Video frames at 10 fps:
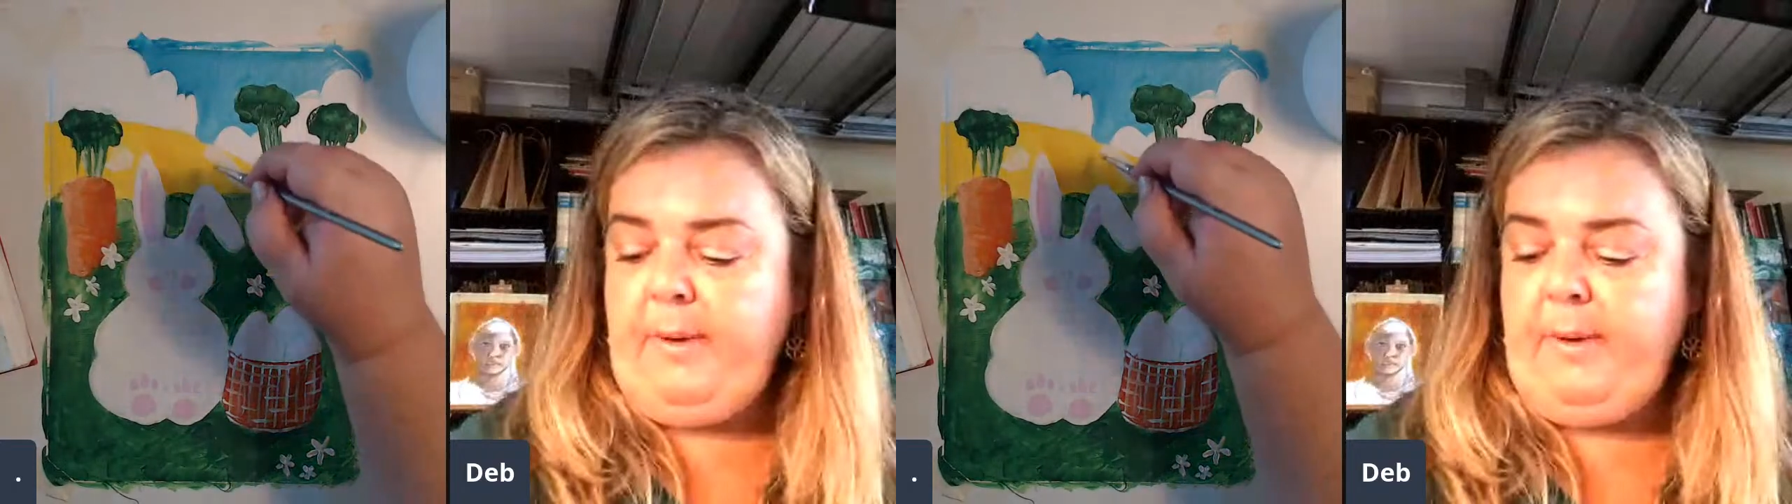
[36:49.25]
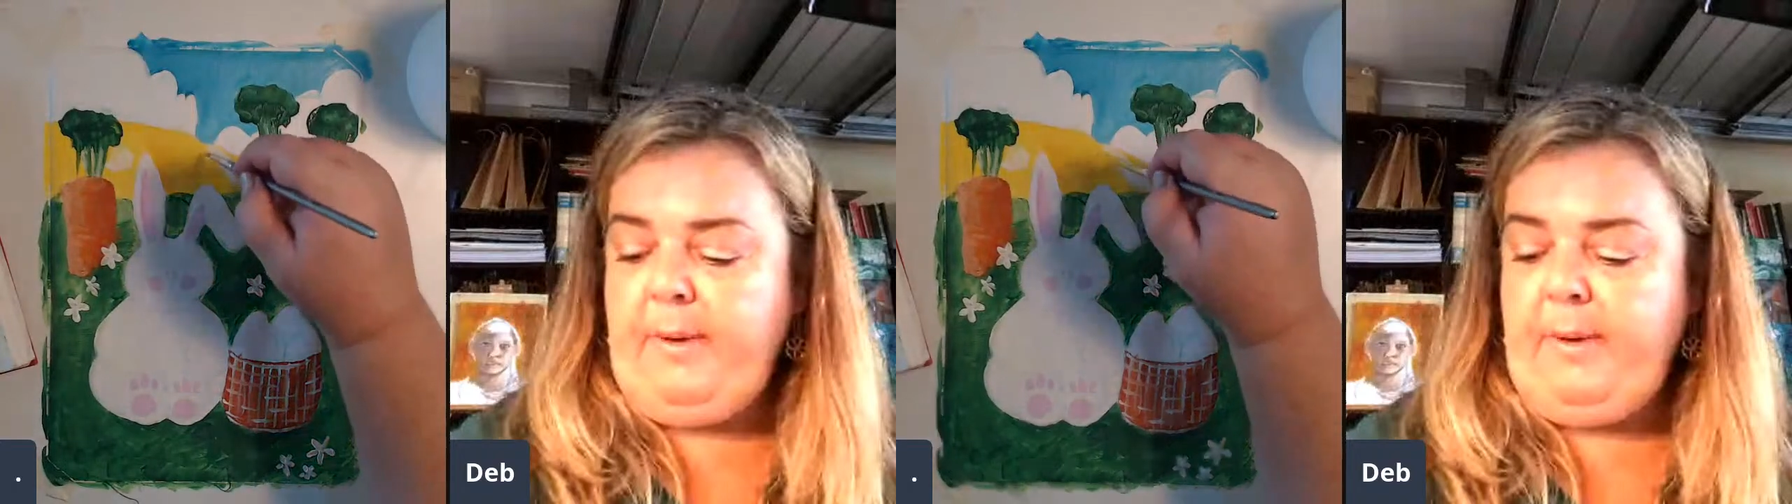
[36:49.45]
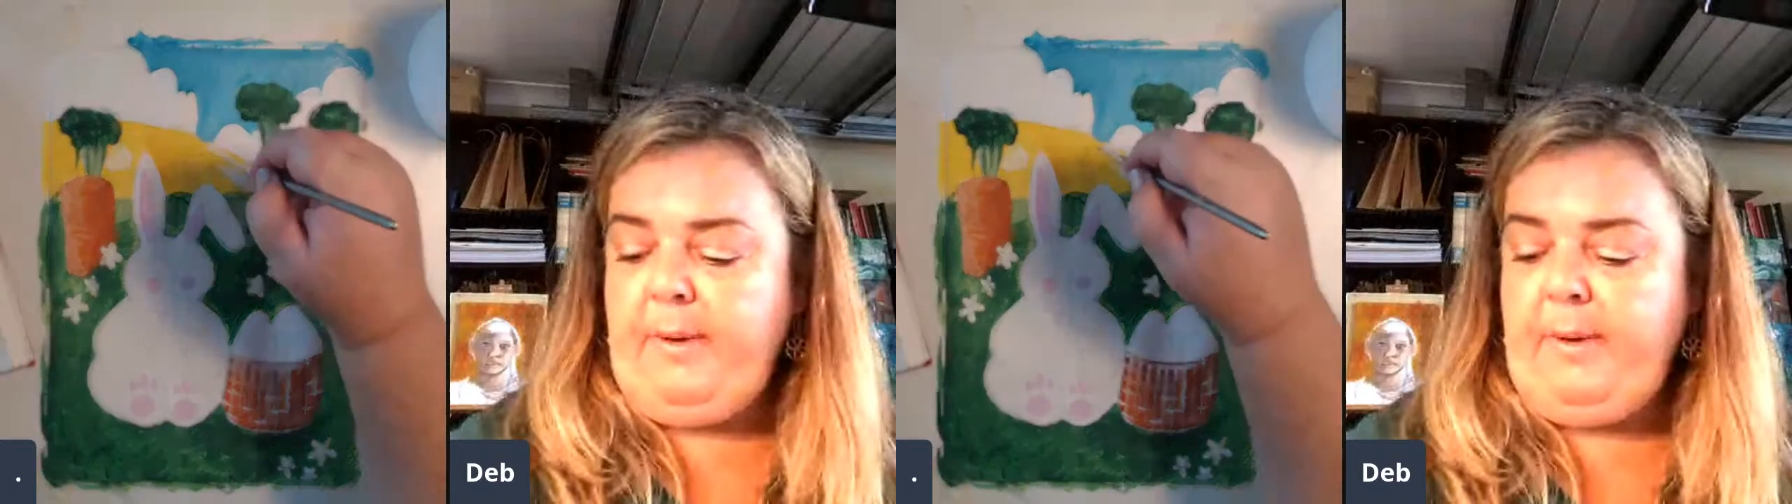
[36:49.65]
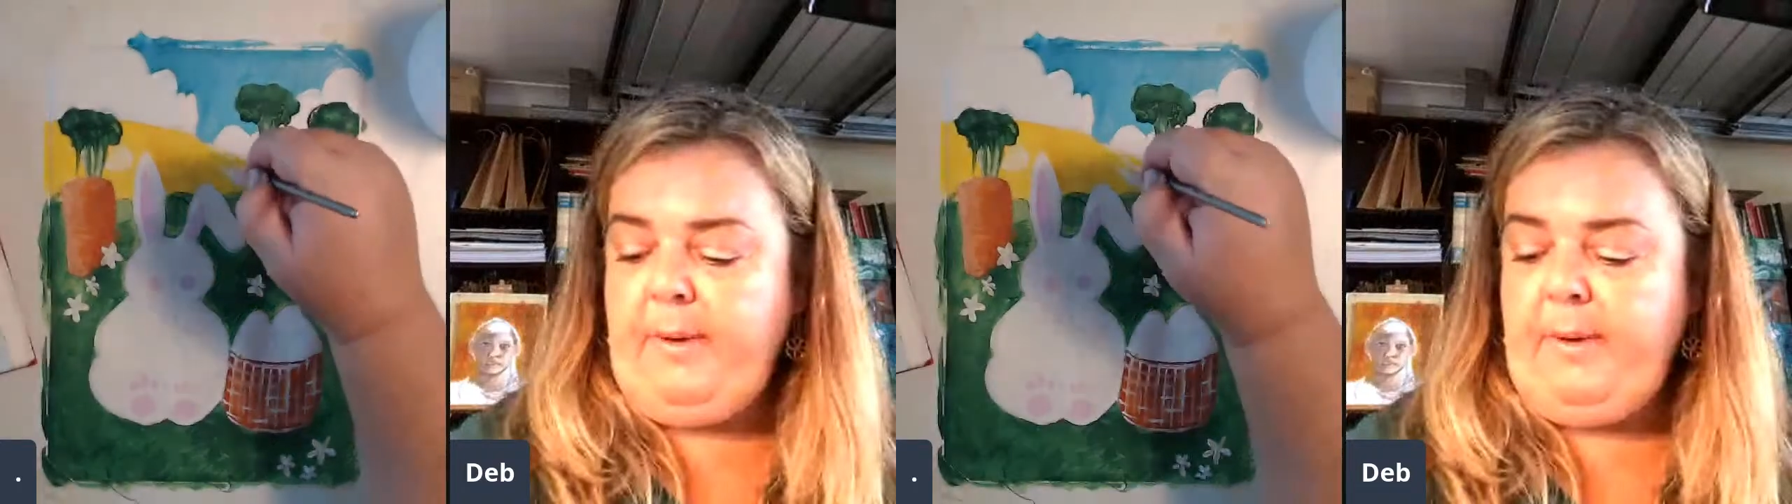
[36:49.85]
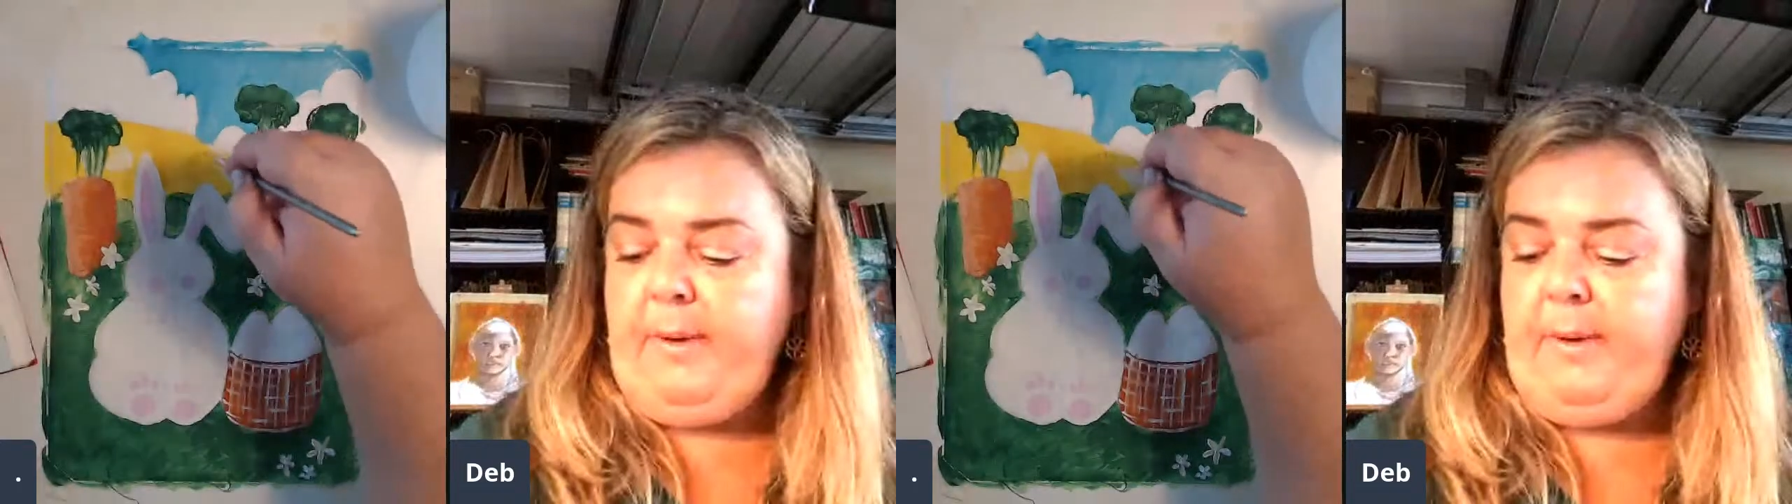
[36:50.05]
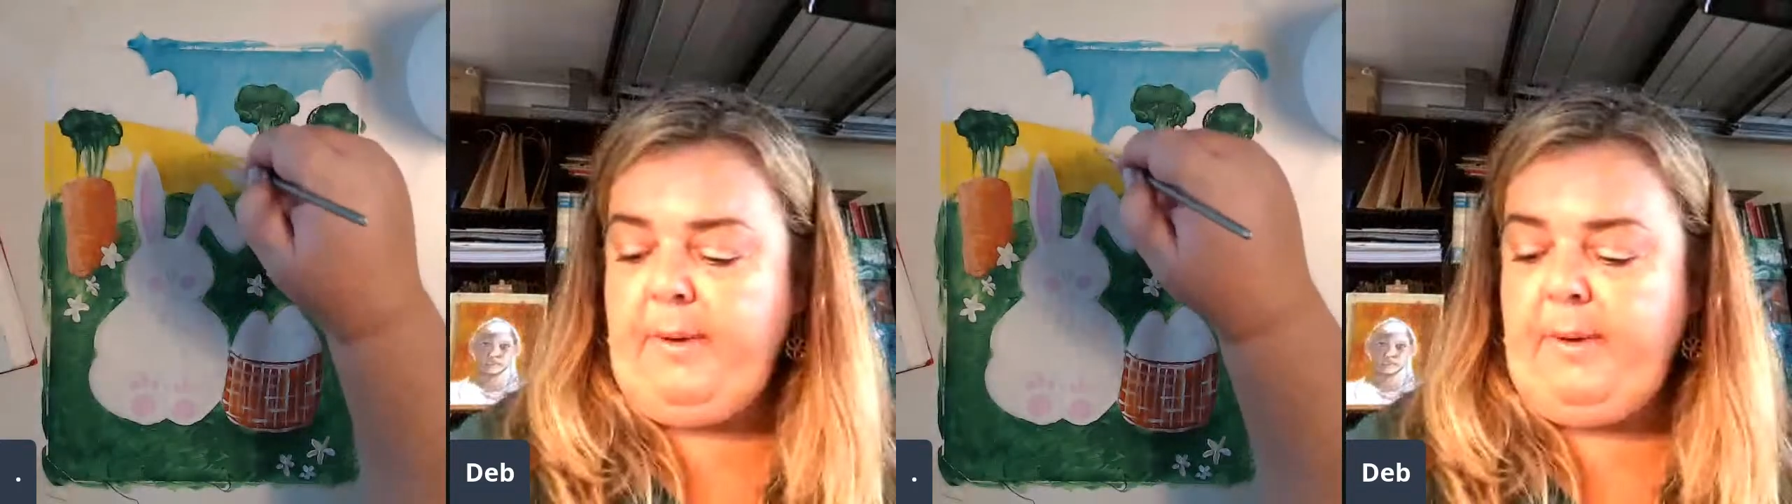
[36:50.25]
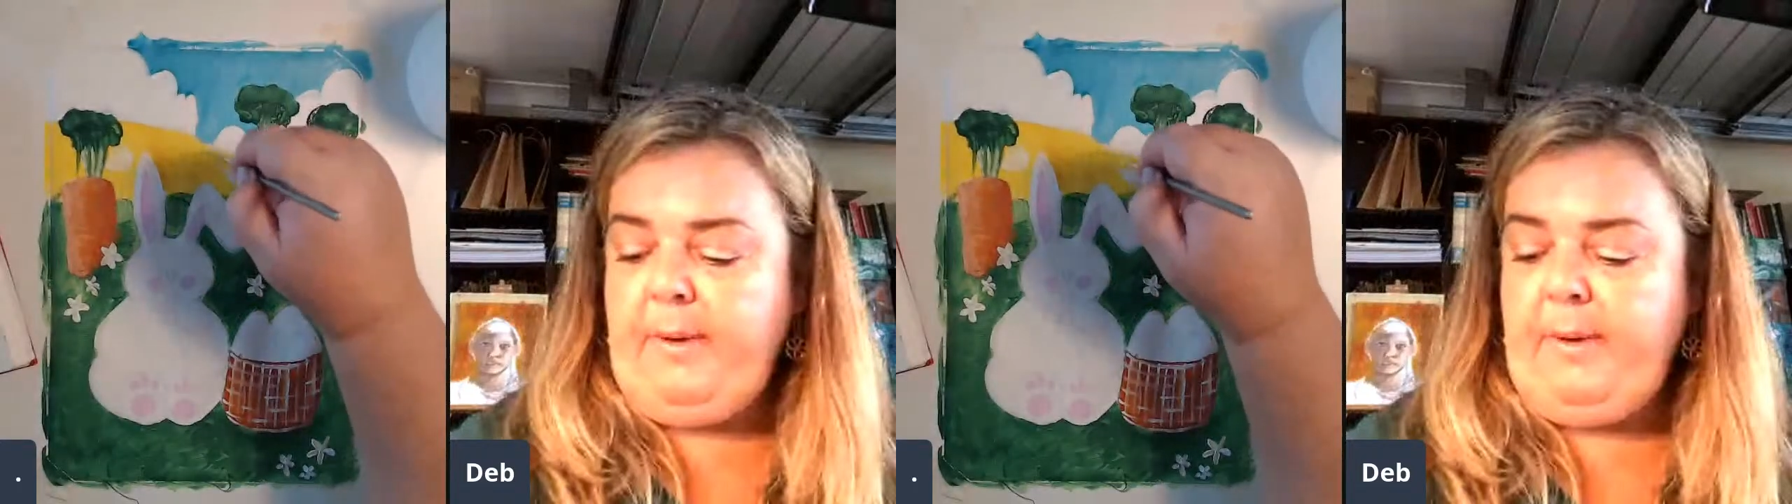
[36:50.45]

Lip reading: and I painted it